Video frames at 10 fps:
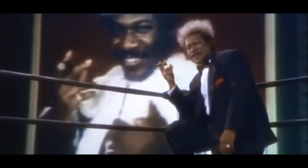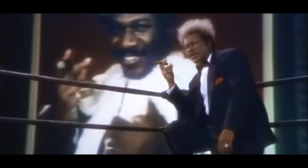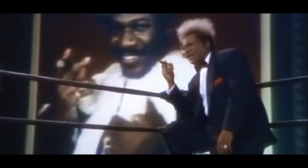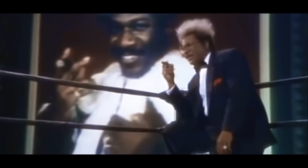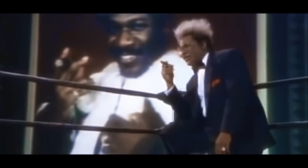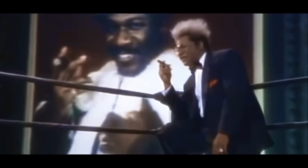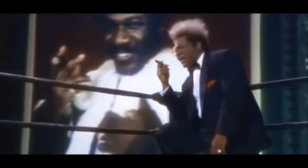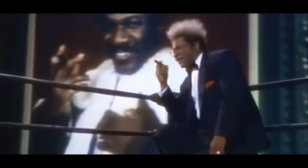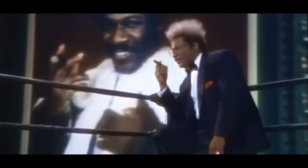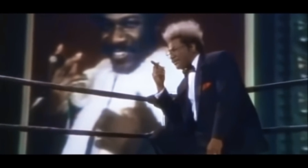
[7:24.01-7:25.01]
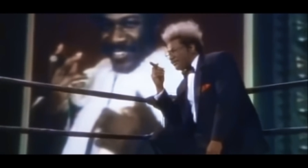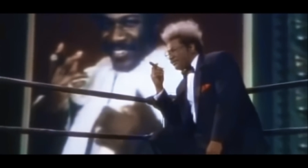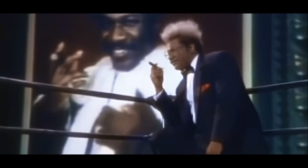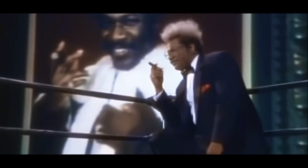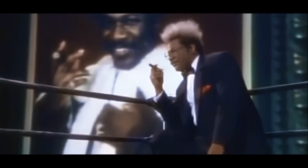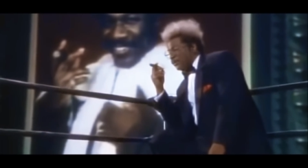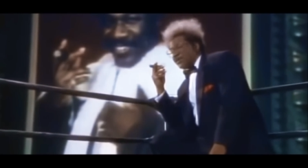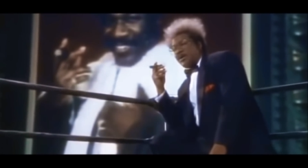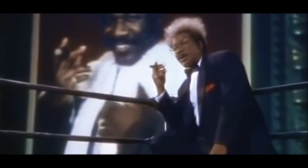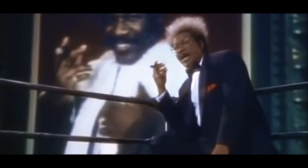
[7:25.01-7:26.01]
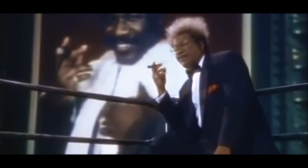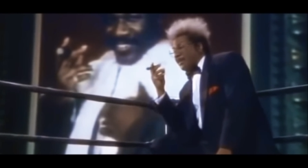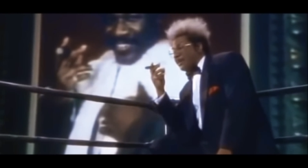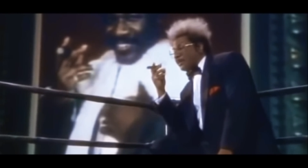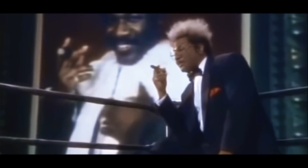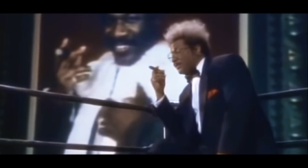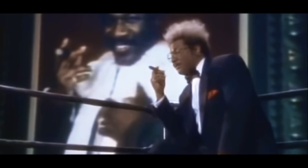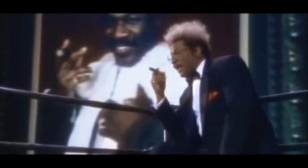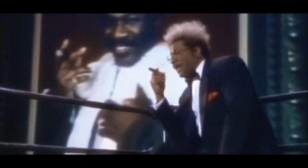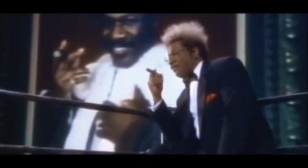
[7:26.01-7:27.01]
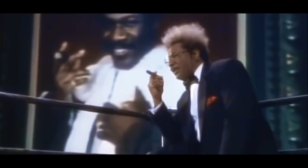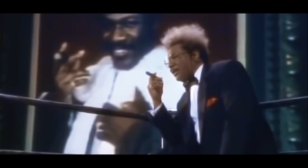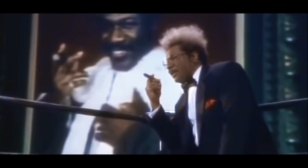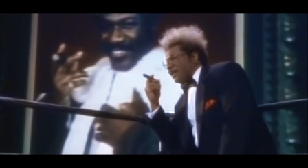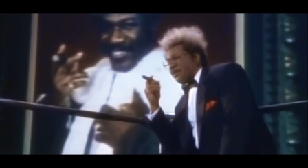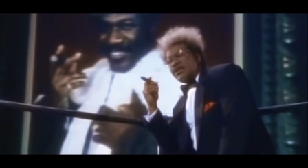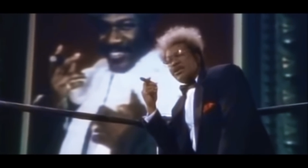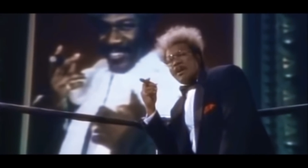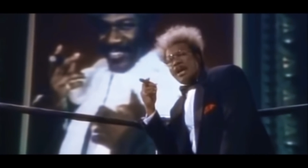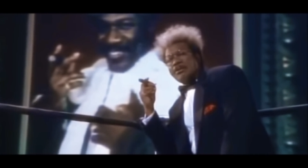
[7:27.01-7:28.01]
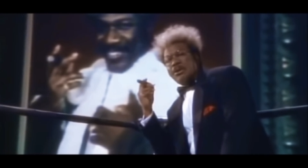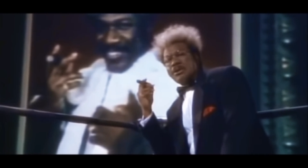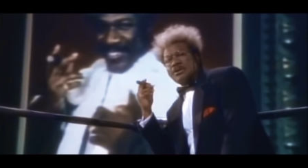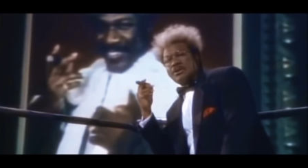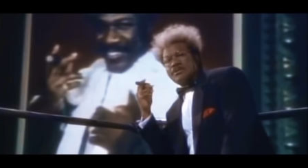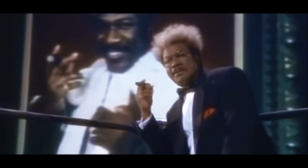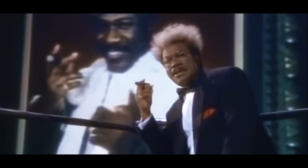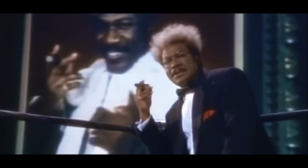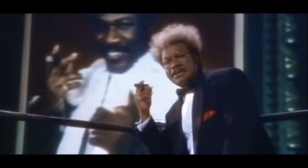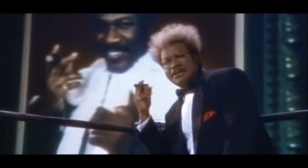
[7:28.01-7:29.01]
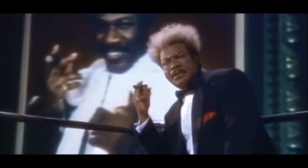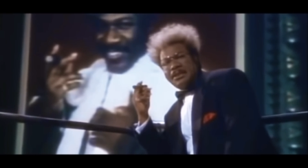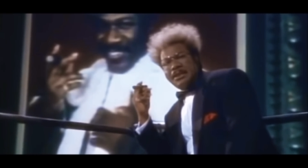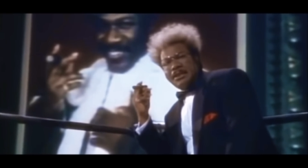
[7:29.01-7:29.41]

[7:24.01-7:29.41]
I couldn't get no respect. Oh, sure, I had my pictures in the paper, but nobody wanted to do business.